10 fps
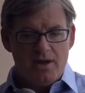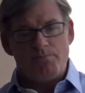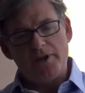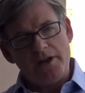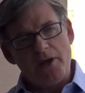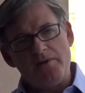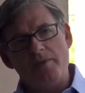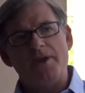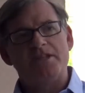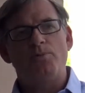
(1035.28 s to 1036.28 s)
But a lot of
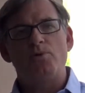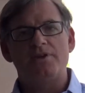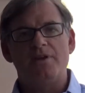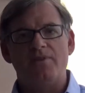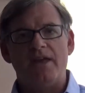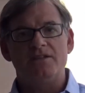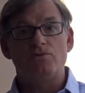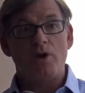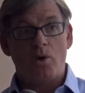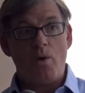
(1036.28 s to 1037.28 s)
the big sporting
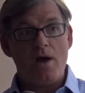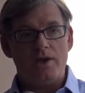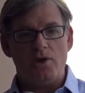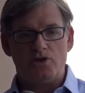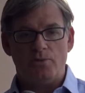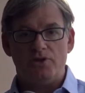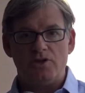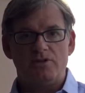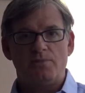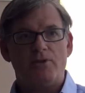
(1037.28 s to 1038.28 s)
events require you to
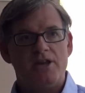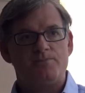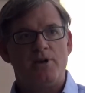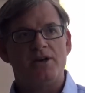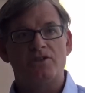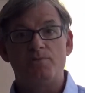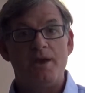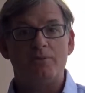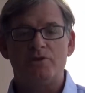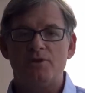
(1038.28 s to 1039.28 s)
produce a press pass to be
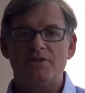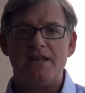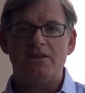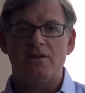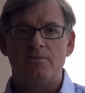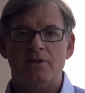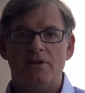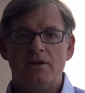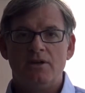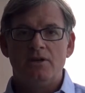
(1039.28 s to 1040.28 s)
able to attend them.
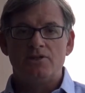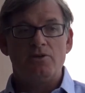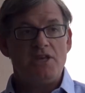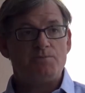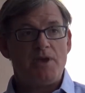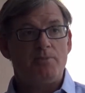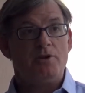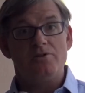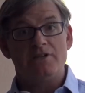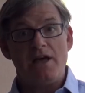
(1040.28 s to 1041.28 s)
So these people
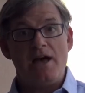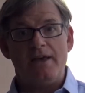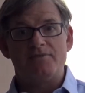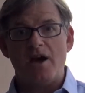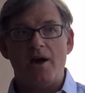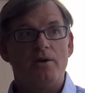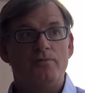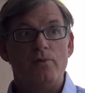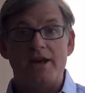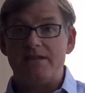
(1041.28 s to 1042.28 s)
whose lives are
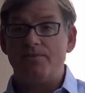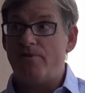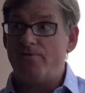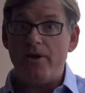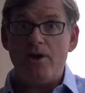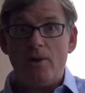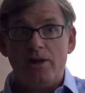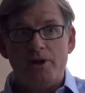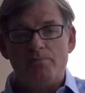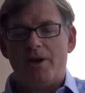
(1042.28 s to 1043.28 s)
writing for very
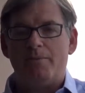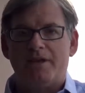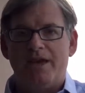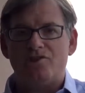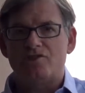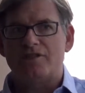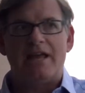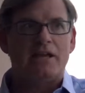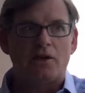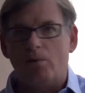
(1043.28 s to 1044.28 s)
well-known publications
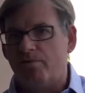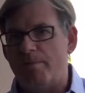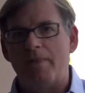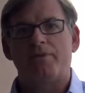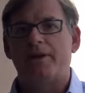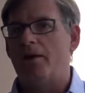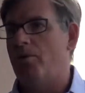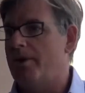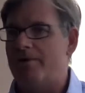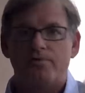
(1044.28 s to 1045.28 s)
like Golf Monthly or
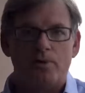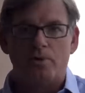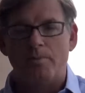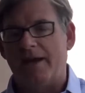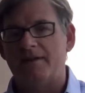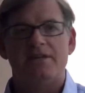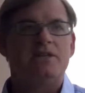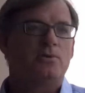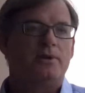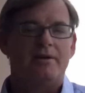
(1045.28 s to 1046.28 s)
whatever, football
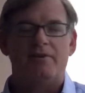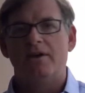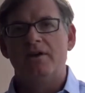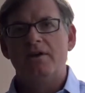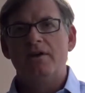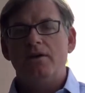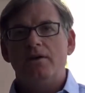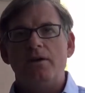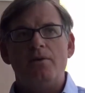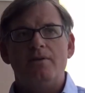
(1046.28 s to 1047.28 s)
magazines or whatever,
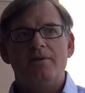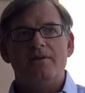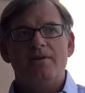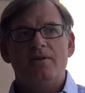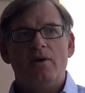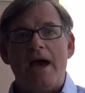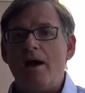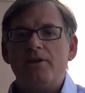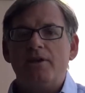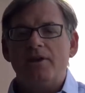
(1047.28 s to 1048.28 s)
how
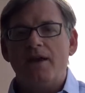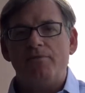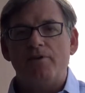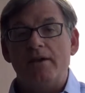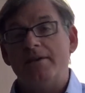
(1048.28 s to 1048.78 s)
are they going to cover it?